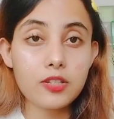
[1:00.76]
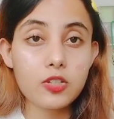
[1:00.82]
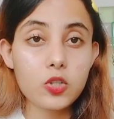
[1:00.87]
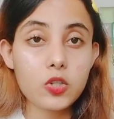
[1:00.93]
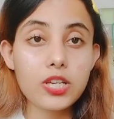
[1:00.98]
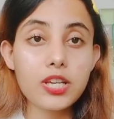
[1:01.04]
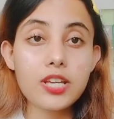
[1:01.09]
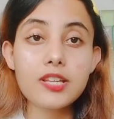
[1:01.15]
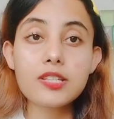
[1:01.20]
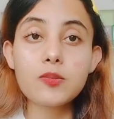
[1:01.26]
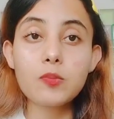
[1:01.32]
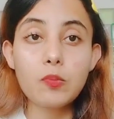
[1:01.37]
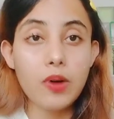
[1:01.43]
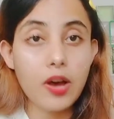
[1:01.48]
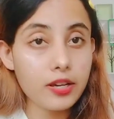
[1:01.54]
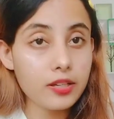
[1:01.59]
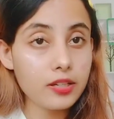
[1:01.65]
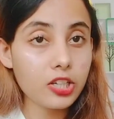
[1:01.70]
3 is
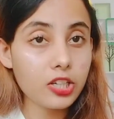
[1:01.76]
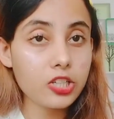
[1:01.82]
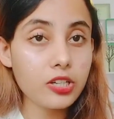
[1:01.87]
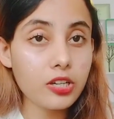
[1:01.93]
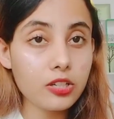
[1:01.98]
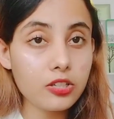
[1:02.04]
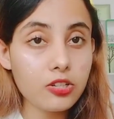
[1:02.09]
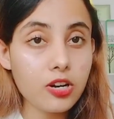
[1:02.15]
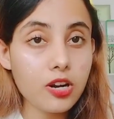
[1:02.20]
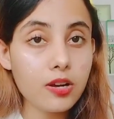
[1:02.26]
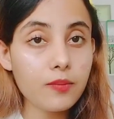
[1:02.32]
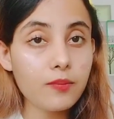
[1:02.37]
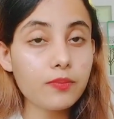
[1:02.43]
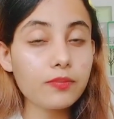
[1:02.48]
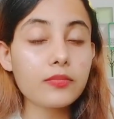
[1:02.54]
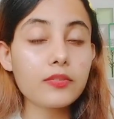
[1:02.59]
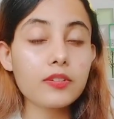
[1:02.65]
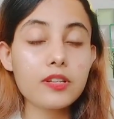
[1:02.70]
my nakshatra,
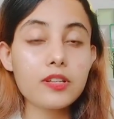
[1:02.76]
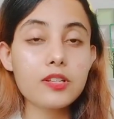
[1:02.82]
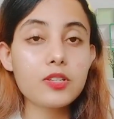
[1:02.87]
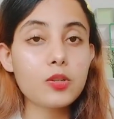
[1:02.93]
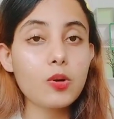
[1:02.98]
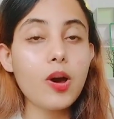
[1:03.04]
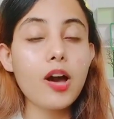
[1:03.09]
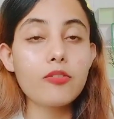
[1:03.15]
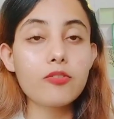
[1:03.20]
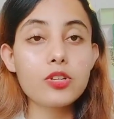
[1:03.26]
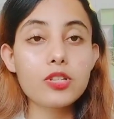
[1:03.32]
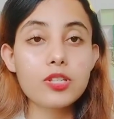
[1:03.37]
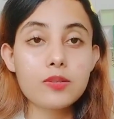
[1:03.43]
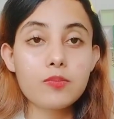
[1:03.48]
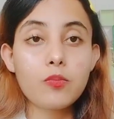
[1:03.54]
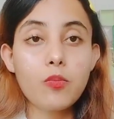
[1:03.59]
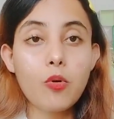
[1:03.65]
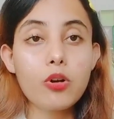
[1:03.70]
so I was
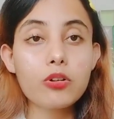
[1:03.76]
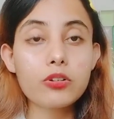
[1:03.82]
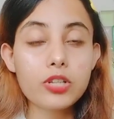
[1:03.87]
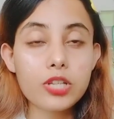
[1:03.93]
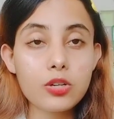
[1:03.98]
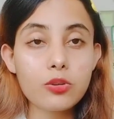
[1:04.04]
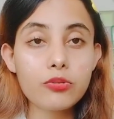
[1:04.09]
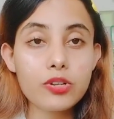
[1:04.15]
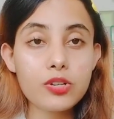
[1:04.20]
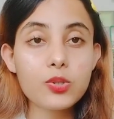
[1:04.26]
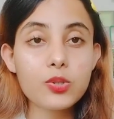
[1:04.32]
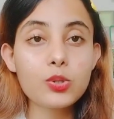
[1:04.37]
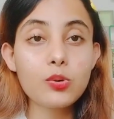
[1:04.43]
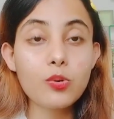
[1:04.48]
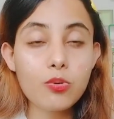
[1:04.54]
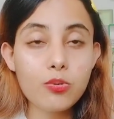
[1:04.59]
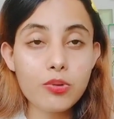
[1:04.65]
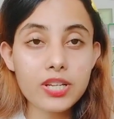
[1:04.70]
more curious to
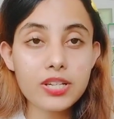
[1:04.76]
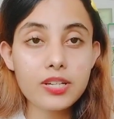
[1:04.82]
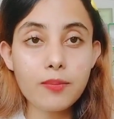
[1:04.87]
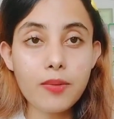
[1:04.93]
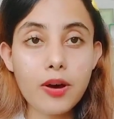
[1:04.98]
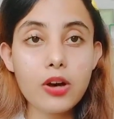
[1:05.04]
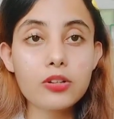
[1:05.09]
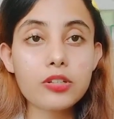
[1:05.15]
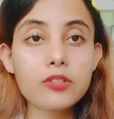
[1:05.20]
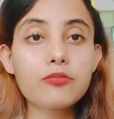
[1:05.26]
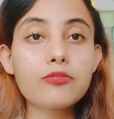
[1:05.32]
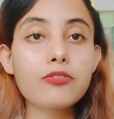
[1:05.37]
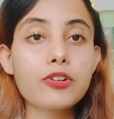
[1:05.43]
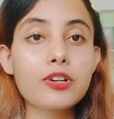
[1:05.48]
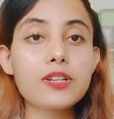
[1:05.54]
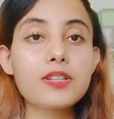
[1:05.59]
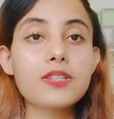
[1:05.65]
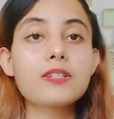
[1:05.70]
read about it
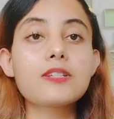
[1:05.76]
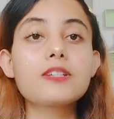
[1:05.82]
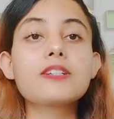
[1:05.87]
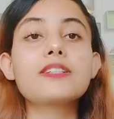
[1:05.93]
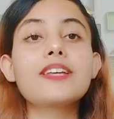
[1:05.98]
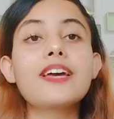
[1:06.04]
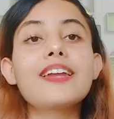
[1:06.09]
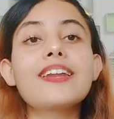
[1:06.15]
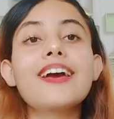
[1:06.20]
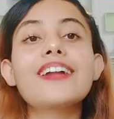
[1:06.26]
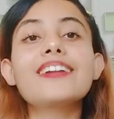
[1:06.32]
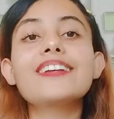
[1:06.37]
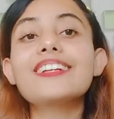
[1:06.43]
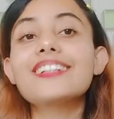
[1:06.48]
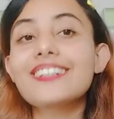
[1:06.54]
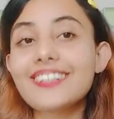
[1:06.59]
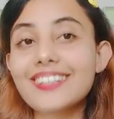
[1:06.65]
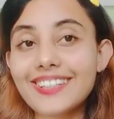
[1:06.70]
first than any
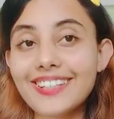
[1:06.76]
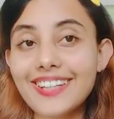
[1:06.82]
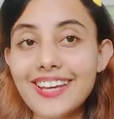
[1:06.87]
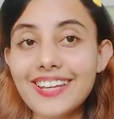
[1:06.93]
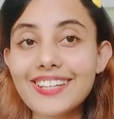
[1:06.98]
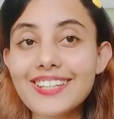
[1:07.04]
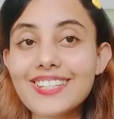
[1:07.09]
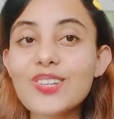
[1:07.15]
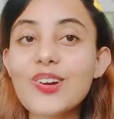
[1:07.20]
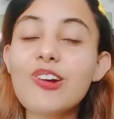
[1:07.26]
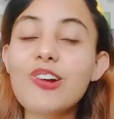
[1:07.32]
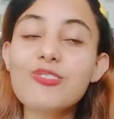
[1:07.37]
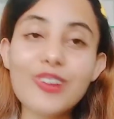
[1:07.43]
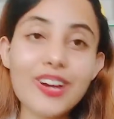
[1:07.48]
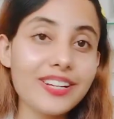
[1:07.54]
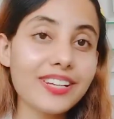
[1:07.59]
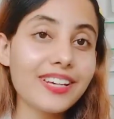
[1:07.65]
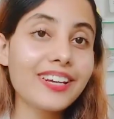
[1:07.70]
other thing, so I
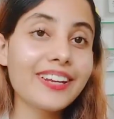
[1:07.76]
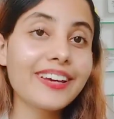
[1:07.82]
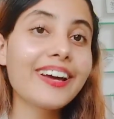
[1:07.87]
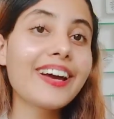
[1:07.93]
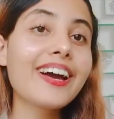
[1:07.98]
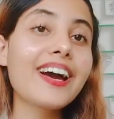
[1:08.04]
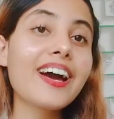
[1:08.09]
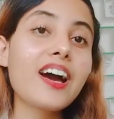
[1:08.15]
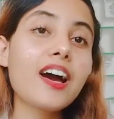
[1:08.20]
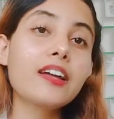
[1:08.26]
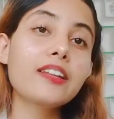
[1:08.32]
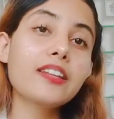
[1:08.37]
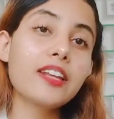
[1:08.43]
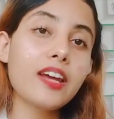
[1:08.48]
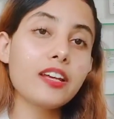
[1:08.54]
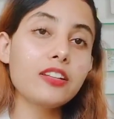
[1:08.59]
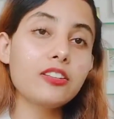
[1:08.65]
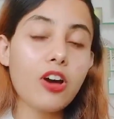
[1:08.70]
read it. Then
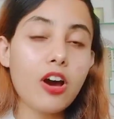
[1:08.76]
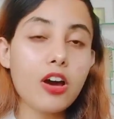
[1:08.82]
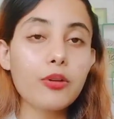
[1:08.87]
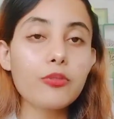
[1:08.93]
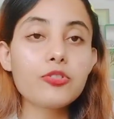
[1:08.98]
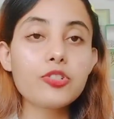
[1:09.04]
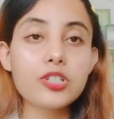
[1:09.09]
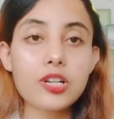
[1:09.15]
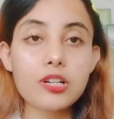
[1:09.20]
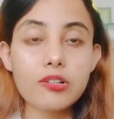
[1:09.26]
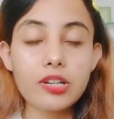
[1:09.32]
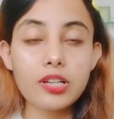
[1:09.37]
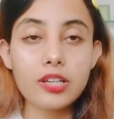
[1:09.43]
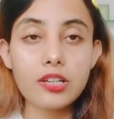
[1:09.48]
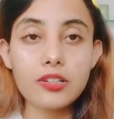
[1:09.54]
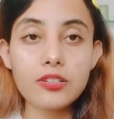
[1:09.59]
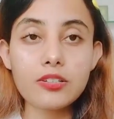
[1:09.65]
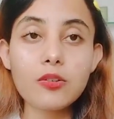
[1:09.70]
I thought of sharing
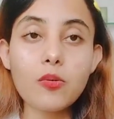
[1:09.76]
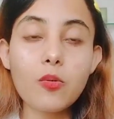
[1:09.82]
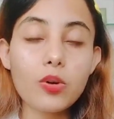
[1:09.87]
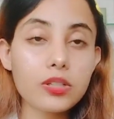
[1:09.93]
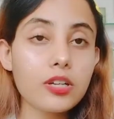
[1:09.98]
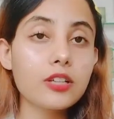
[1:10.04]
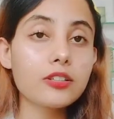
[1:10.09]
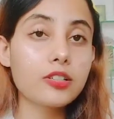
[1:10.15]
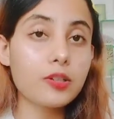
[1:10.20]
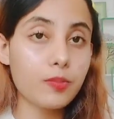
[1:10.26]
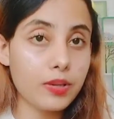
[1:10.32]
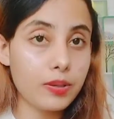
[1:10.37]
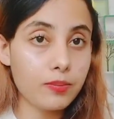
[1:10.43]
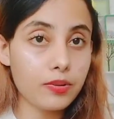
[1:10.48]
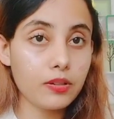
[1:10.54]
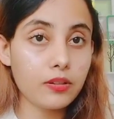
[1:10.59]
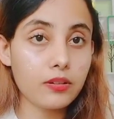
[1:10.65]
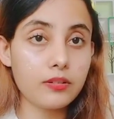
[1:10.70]
it with other
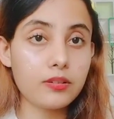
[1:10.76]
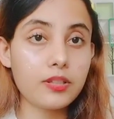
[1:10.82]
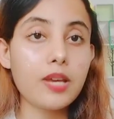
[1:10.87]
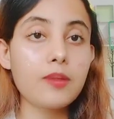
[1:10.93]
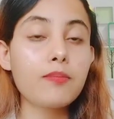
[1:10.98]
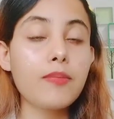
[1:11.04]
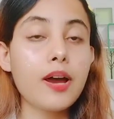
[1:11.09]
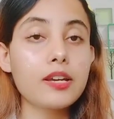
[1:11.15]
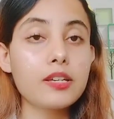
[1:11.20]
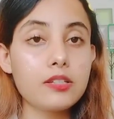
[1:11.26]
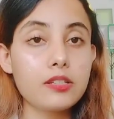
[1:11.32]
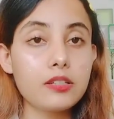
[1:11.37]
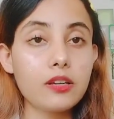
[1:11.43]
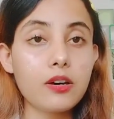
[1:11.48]
people. They might